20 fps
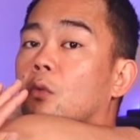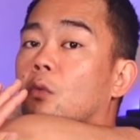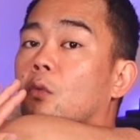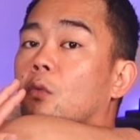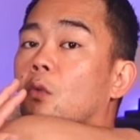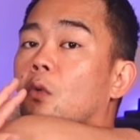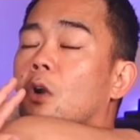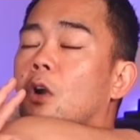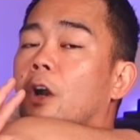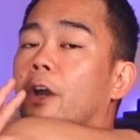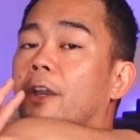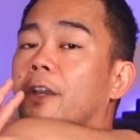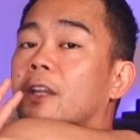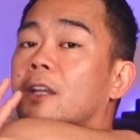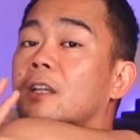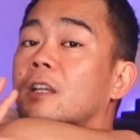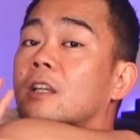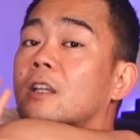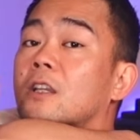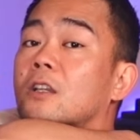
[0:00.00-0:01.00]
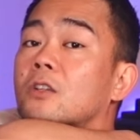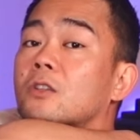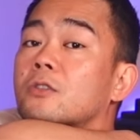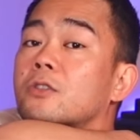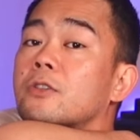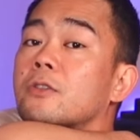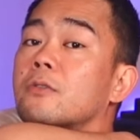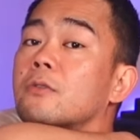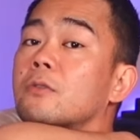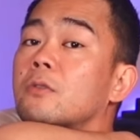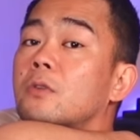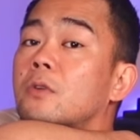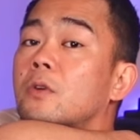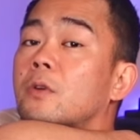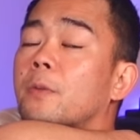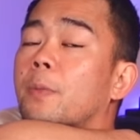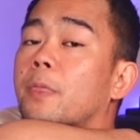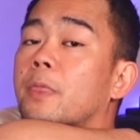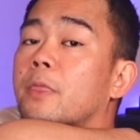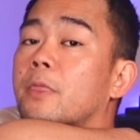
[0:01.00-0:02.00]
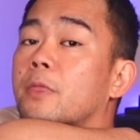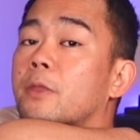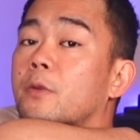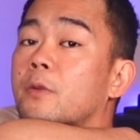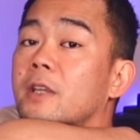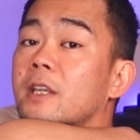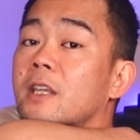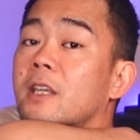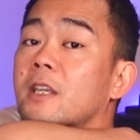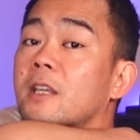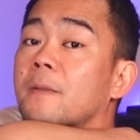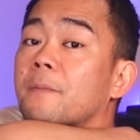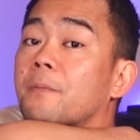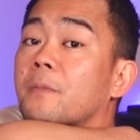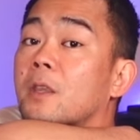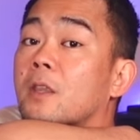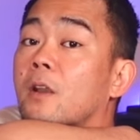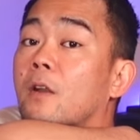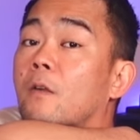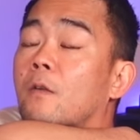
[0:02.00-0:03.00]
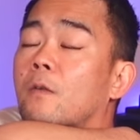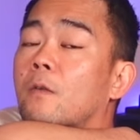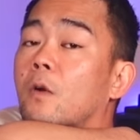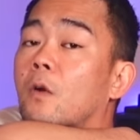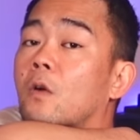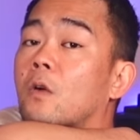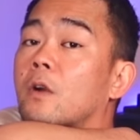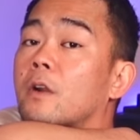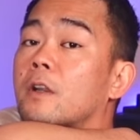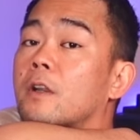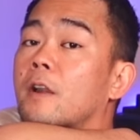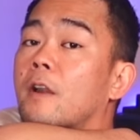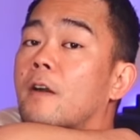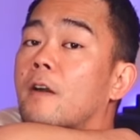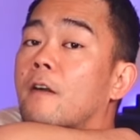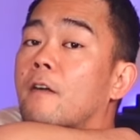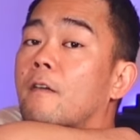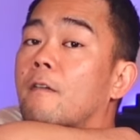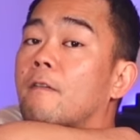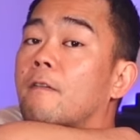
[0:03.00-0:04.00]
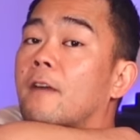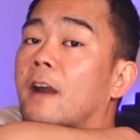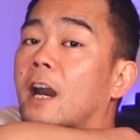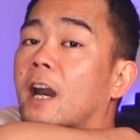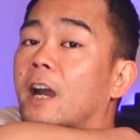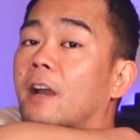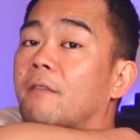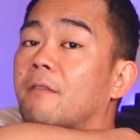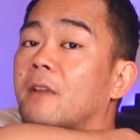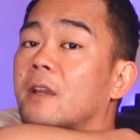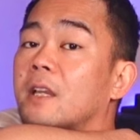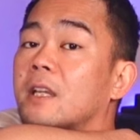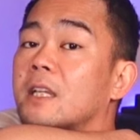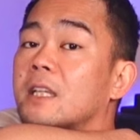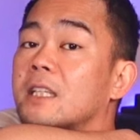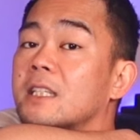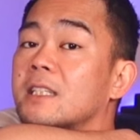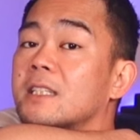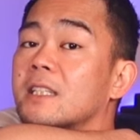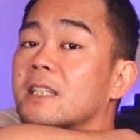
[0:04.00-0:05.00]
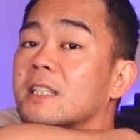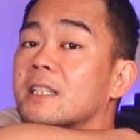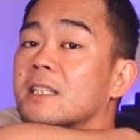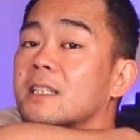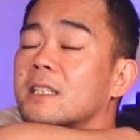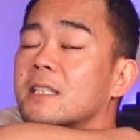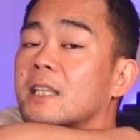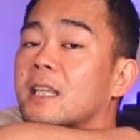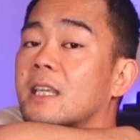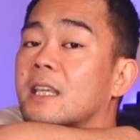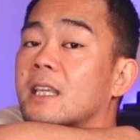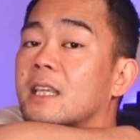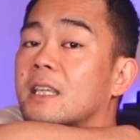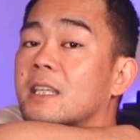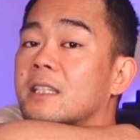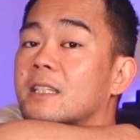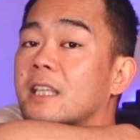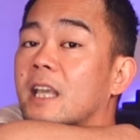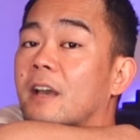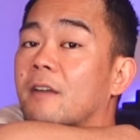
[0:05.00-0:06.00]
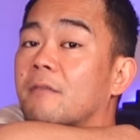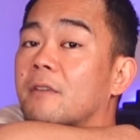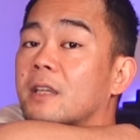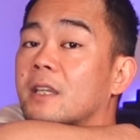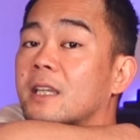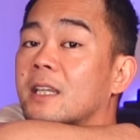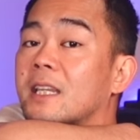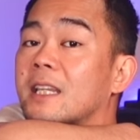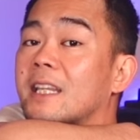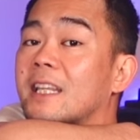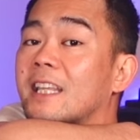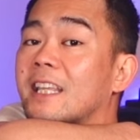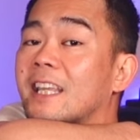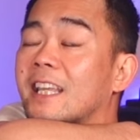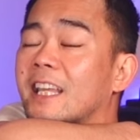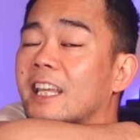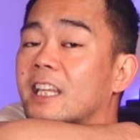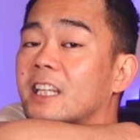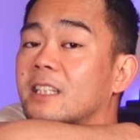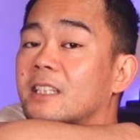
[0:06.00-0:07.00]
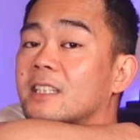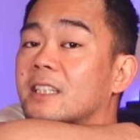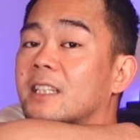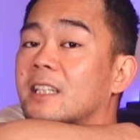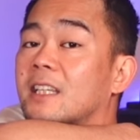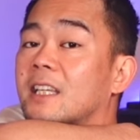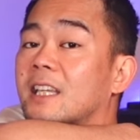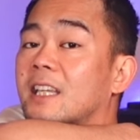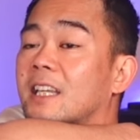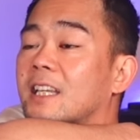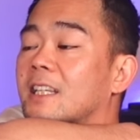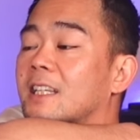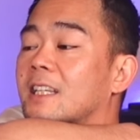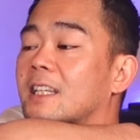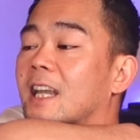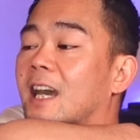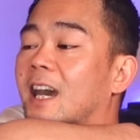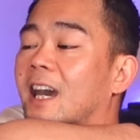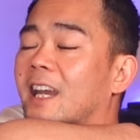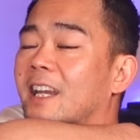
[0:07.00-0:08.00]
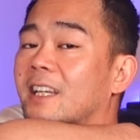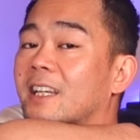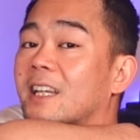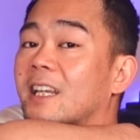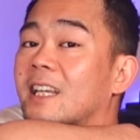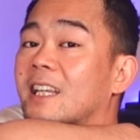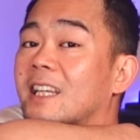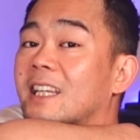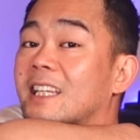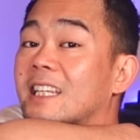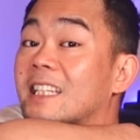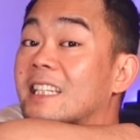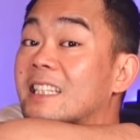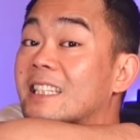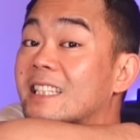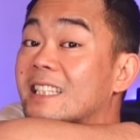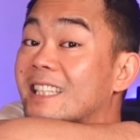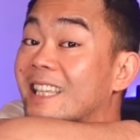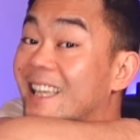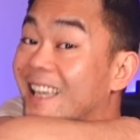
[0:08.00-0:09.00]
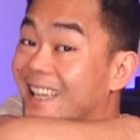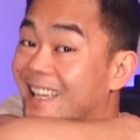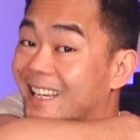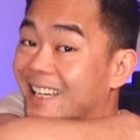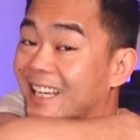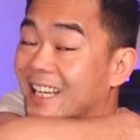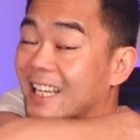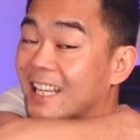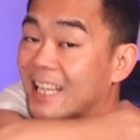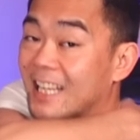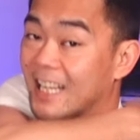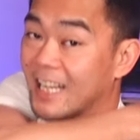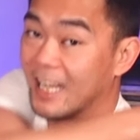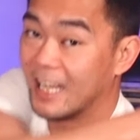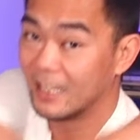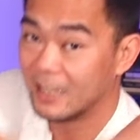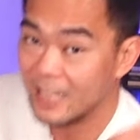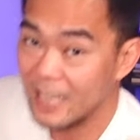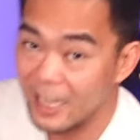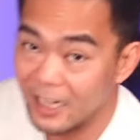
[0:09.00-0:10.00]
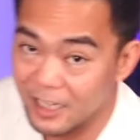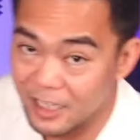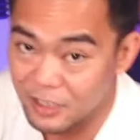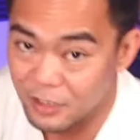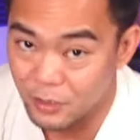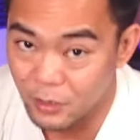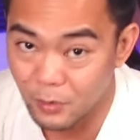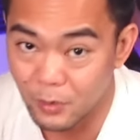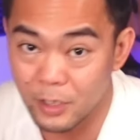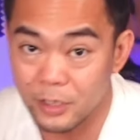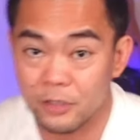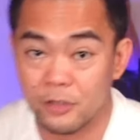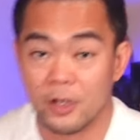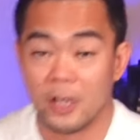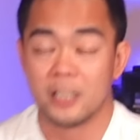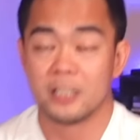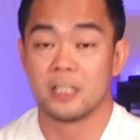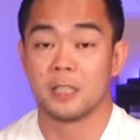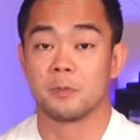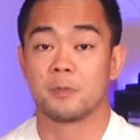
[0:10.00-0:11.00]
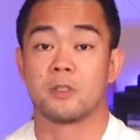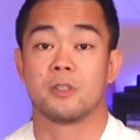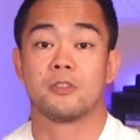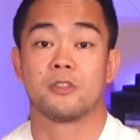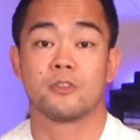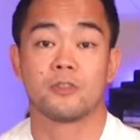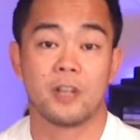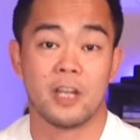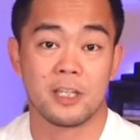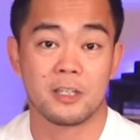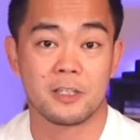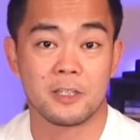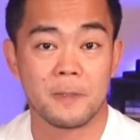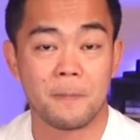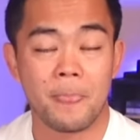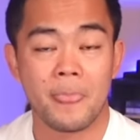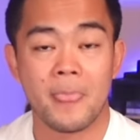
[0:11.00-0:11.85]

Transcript: 1, 2, 3, 4, 5, 6, 7, 8, 9, 10. And that is your triceps stretch.